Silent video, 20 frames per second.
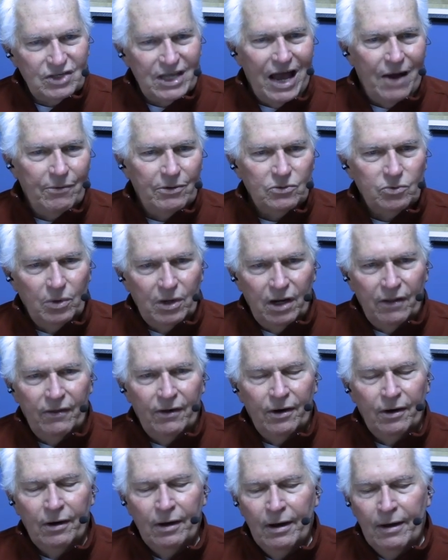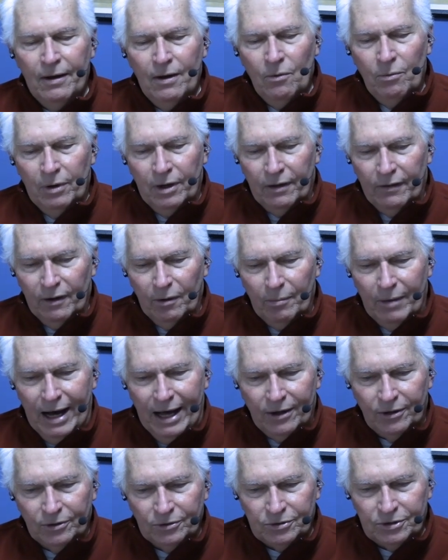That was one of their
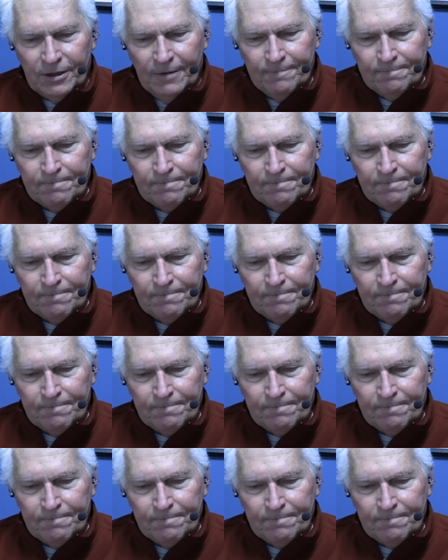mottos.